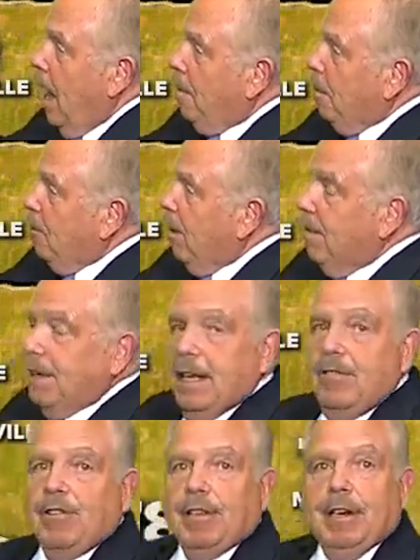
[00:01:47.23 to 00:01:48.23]
Upper
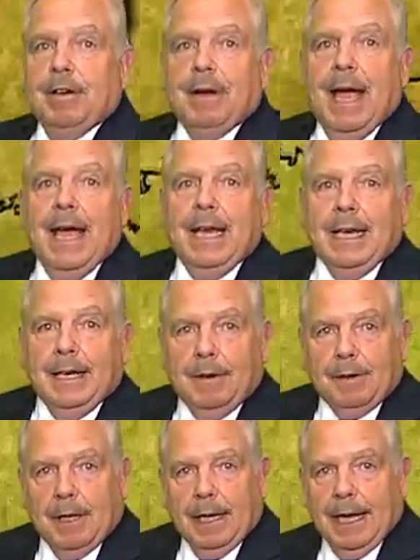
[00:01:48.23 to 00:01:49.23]
70s to near 80
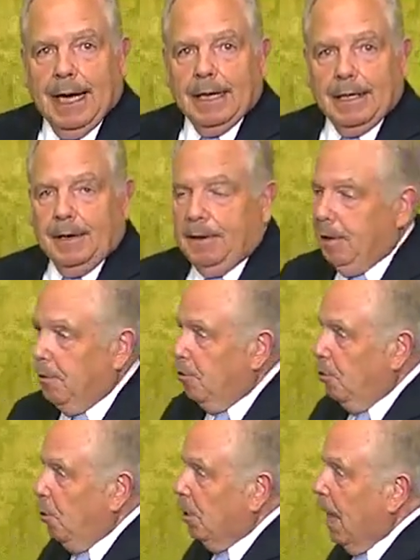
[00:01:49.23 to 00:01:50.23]
near the Lake Ontario
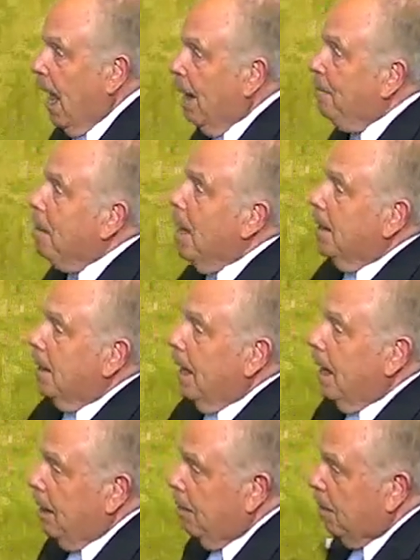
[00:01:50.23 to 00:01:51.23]
shoreline. The
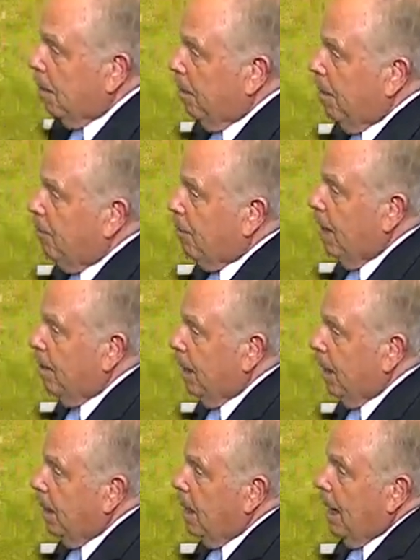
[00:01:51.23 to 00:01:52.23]
Lake Erie breeze
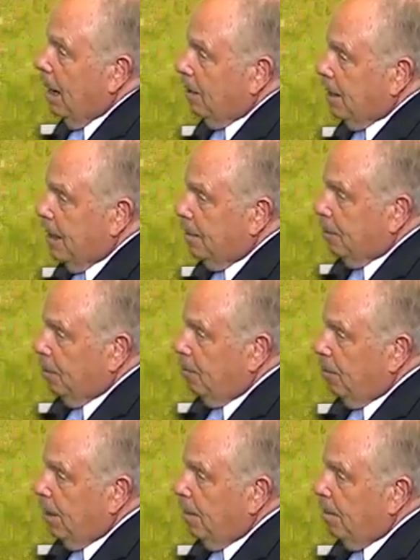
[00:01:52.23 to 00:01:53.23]
keeping our
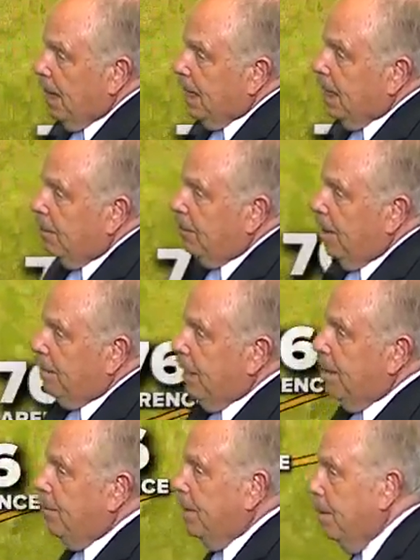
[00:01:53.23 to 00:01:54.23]
temperatures in the mid
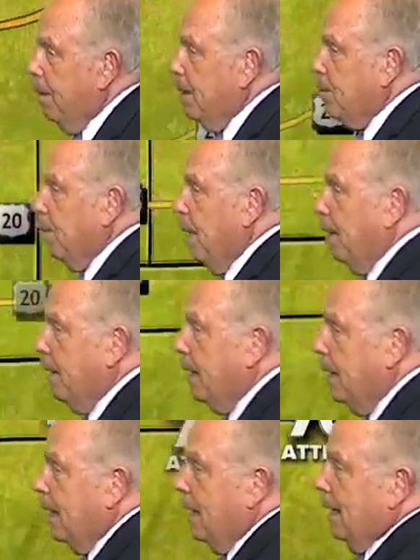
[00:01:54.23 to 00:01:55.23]
70s in the metro area.
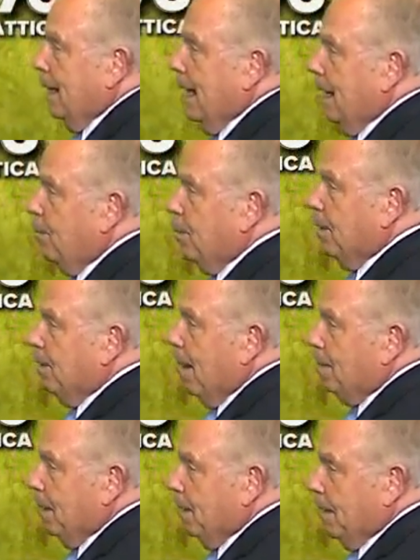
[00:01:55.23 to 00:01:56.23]
And then as we
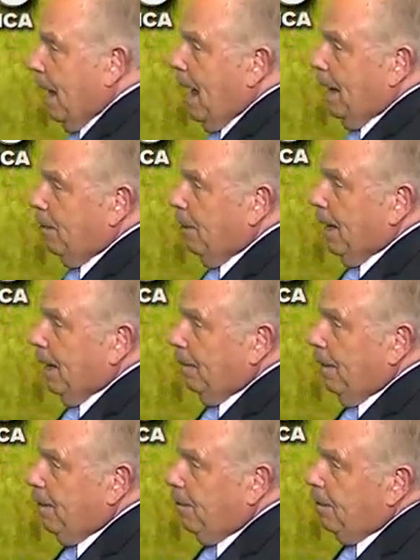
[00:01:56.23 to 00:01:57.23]
drop into the higher
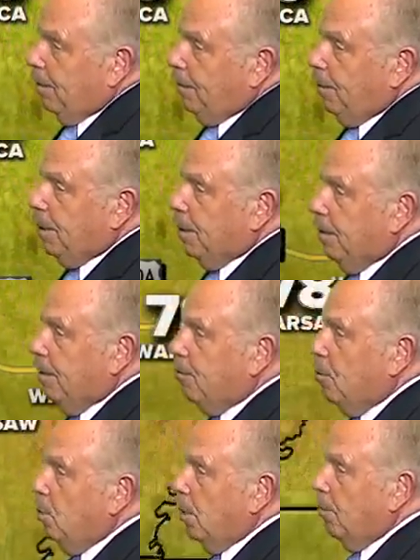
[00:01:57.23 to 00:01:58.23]
elevations, a few degrees
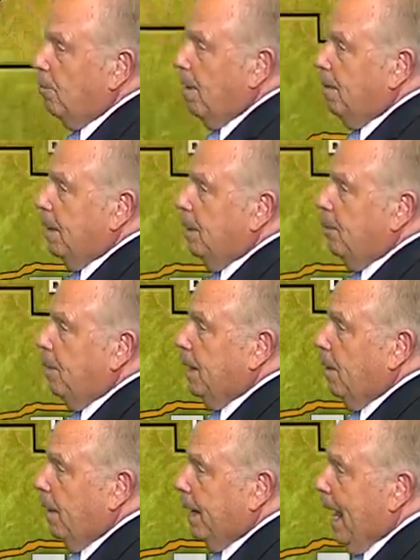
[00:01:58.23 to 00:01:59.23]
cooler, 73 at
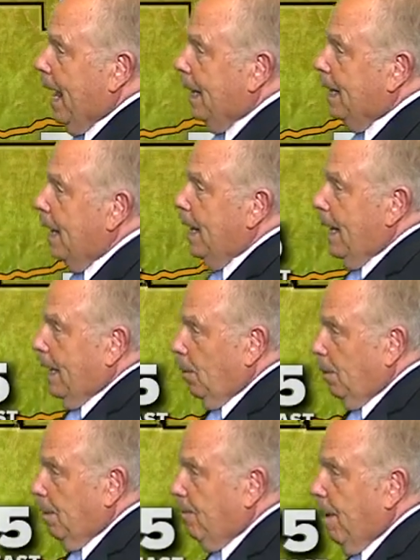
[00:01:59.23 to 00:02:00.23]
Arcade and
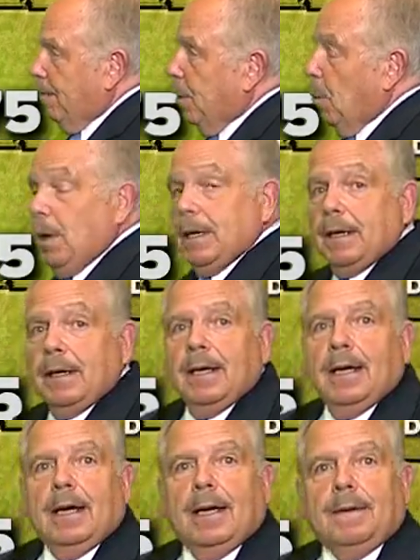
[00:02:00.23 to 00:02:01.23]
only 71 at
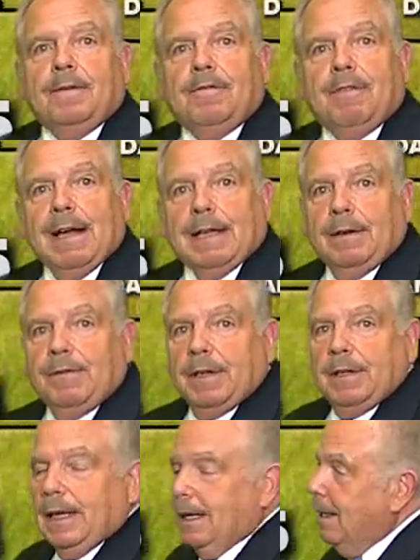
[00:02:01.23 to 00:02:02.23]
uh,
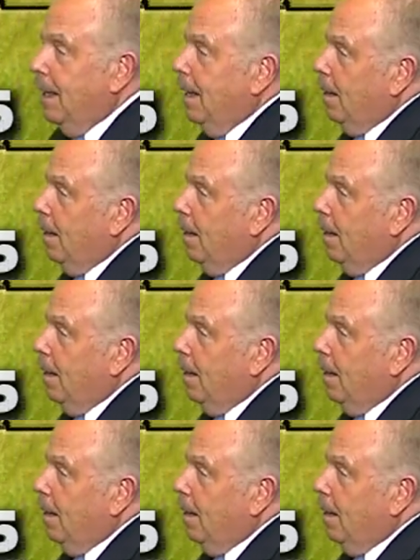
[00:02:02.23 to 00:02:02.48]
Franklinville and